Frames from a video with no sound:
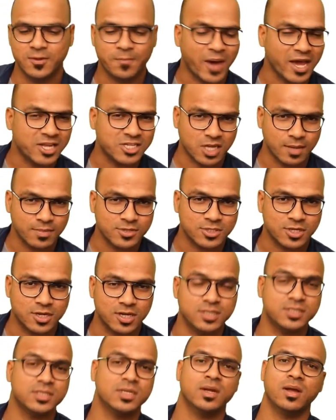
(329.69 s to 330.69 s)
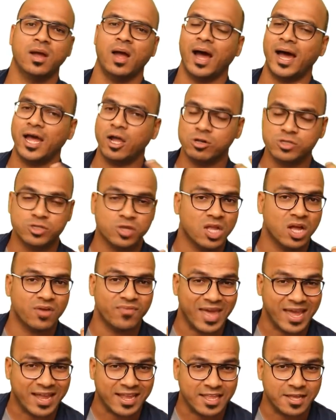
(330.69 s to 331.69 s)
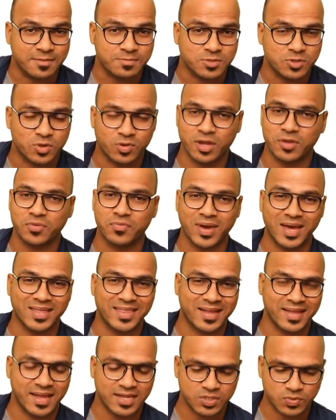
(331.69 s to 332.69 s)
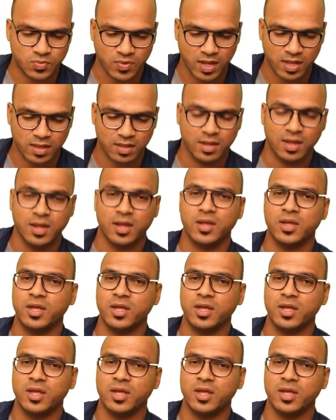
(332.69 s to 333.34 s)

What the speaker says: PyCharm is good. I also love Eclipse. You can try that as well.